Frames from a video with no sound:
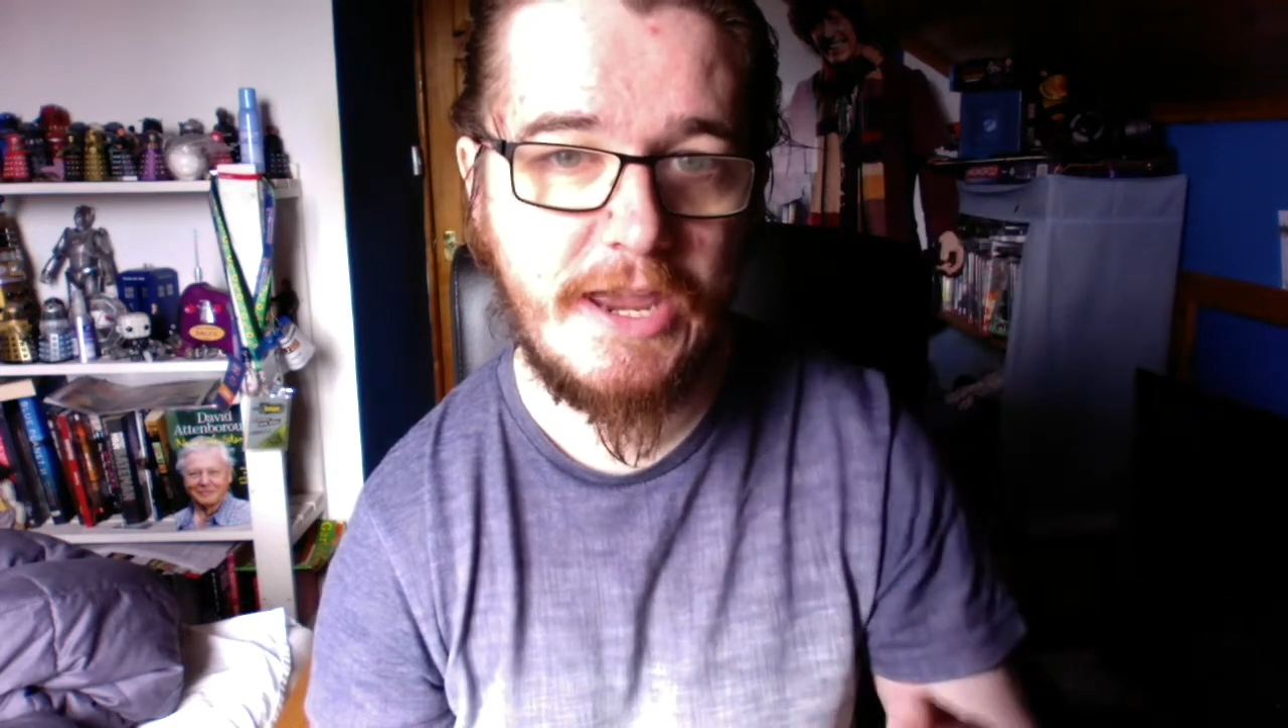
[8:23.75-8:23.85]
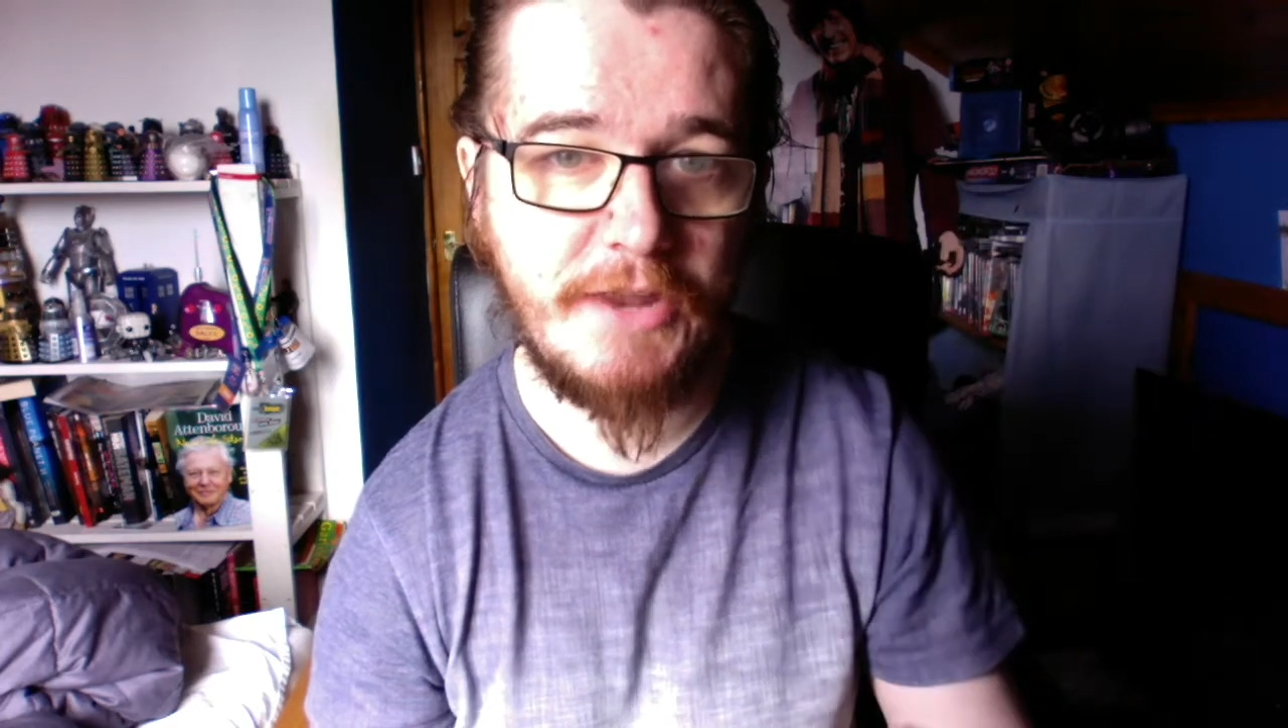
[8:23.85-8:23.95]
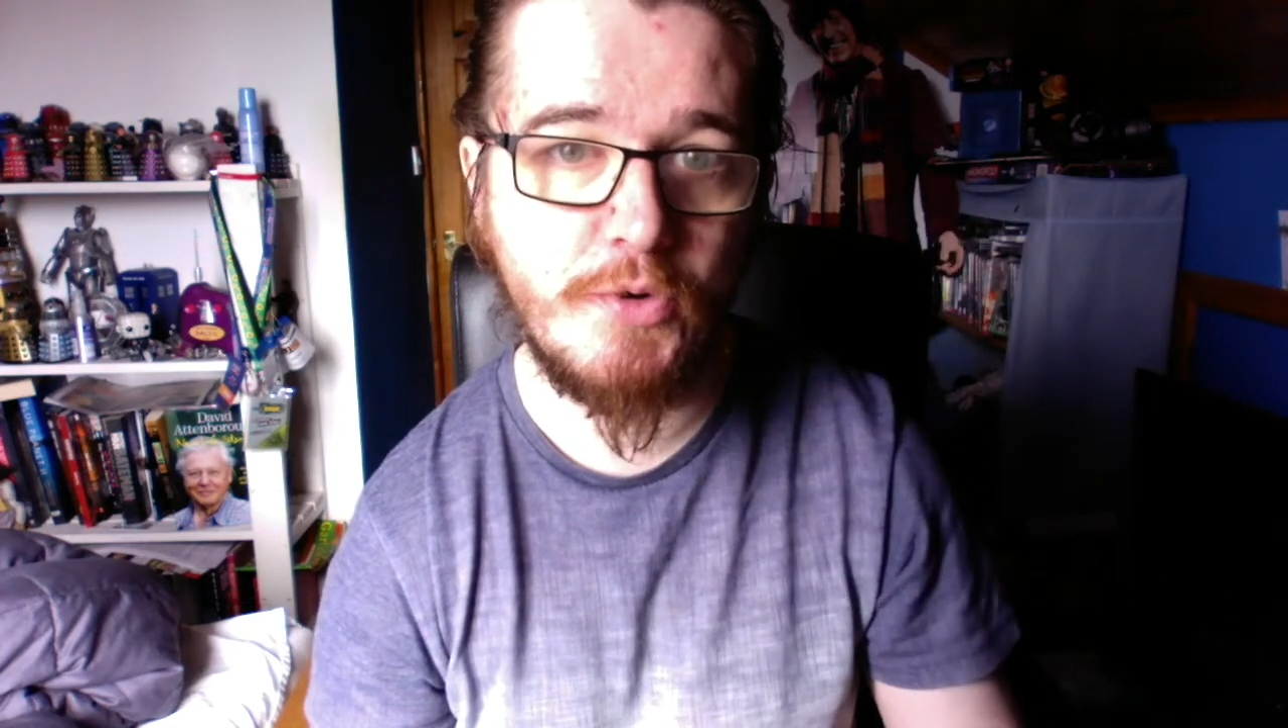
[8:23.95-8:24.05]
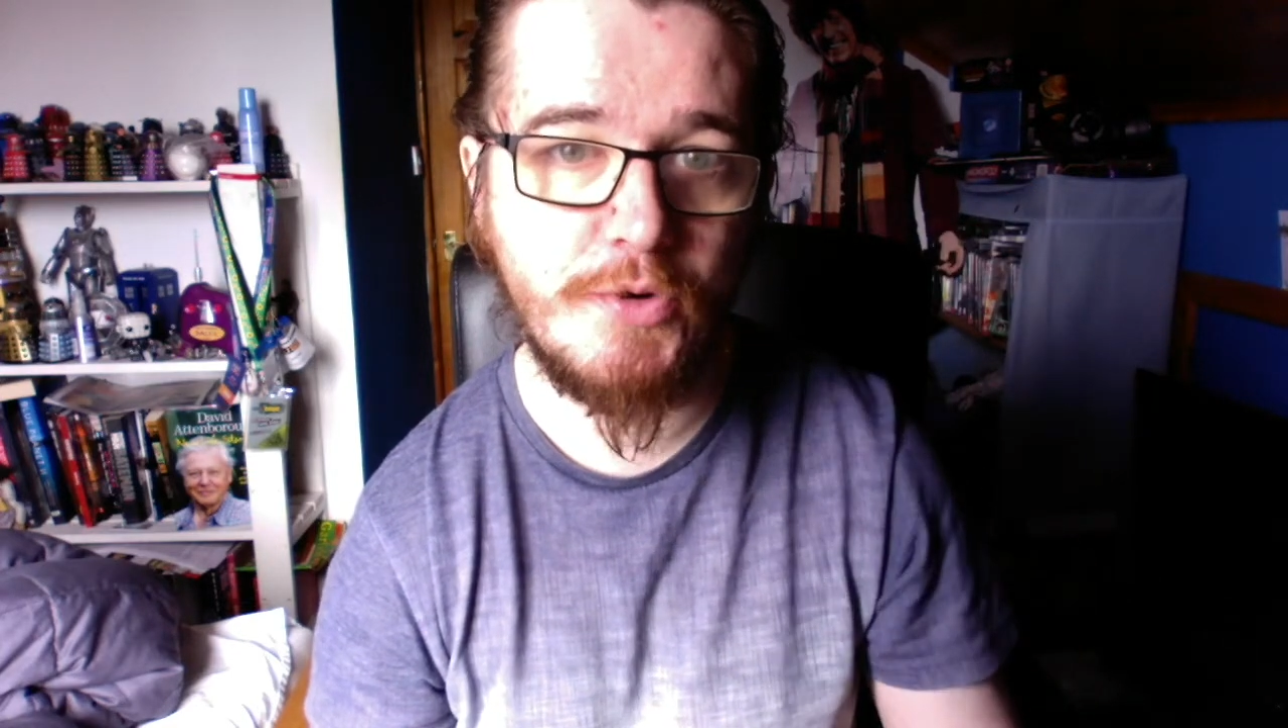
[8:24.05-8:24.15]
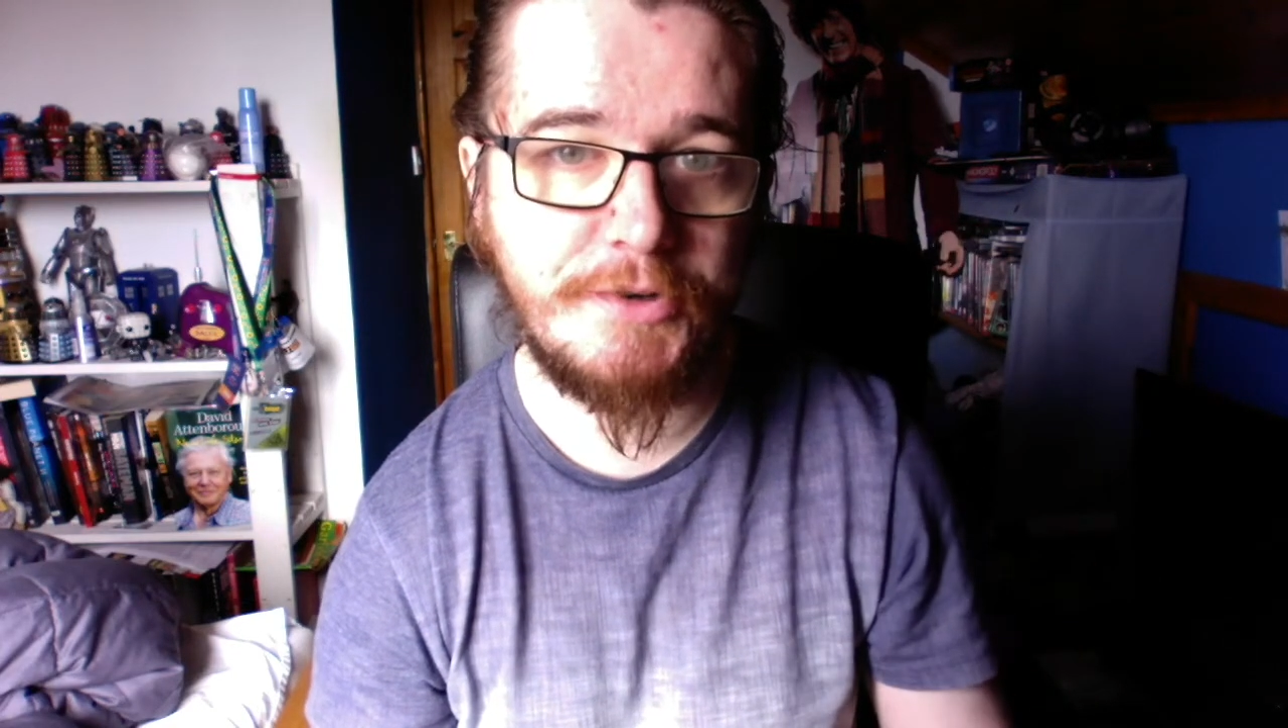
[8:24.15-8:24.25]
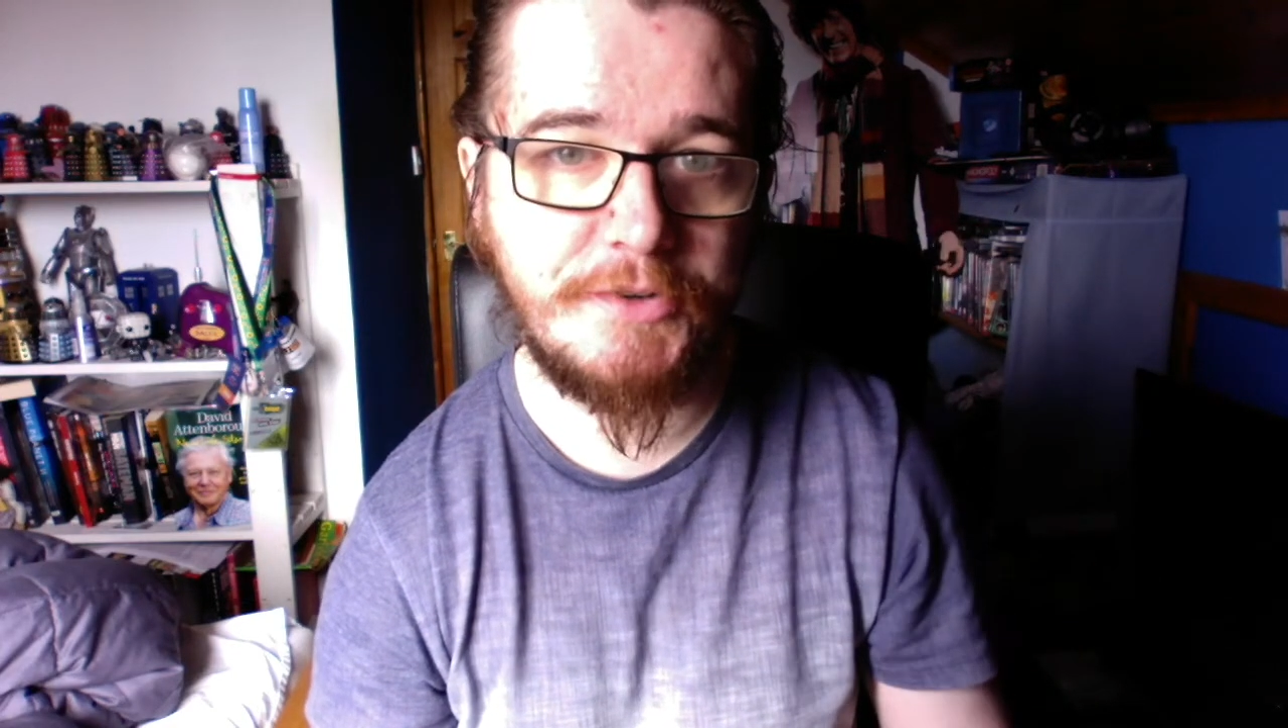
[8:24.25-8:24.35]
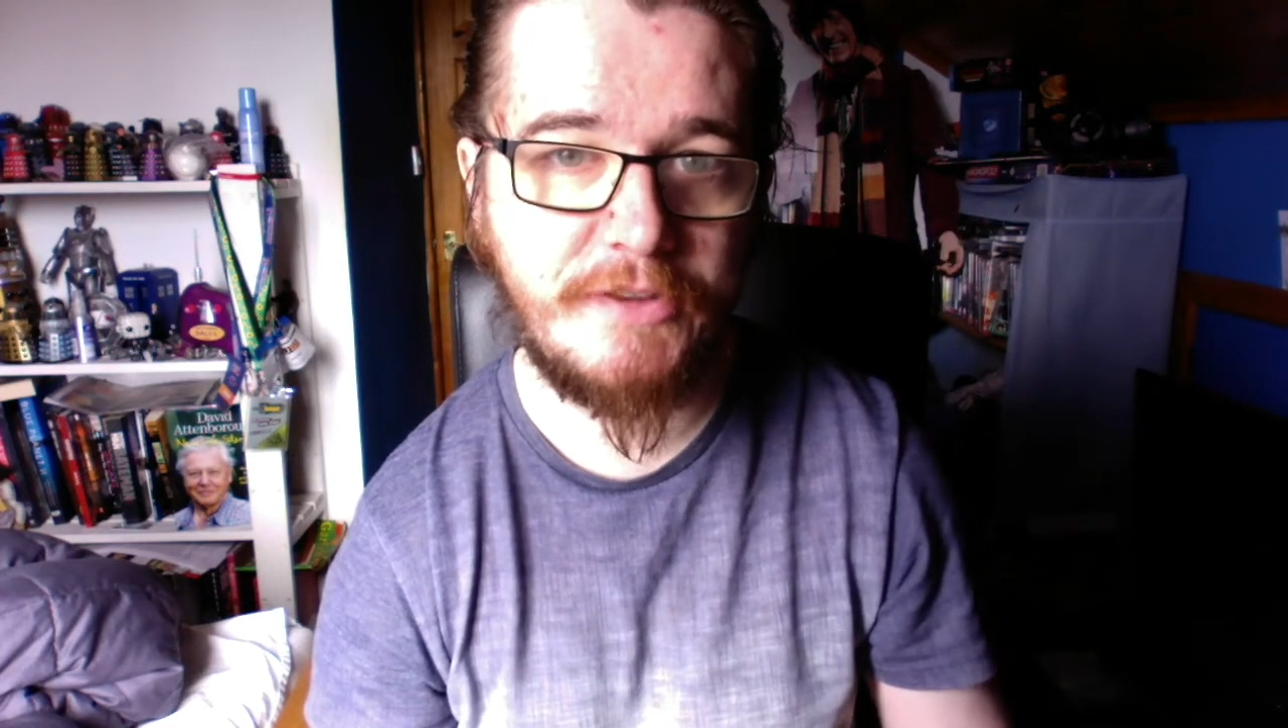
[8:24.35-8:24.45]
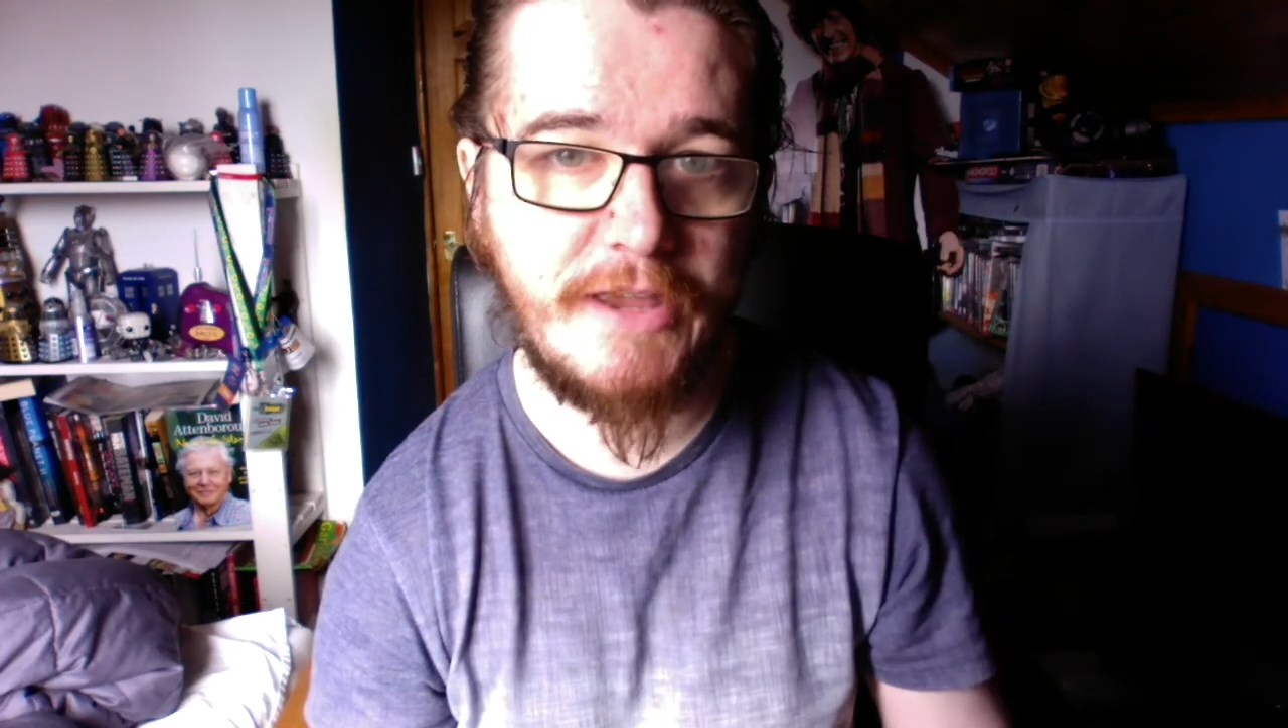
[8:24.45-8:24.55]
in order to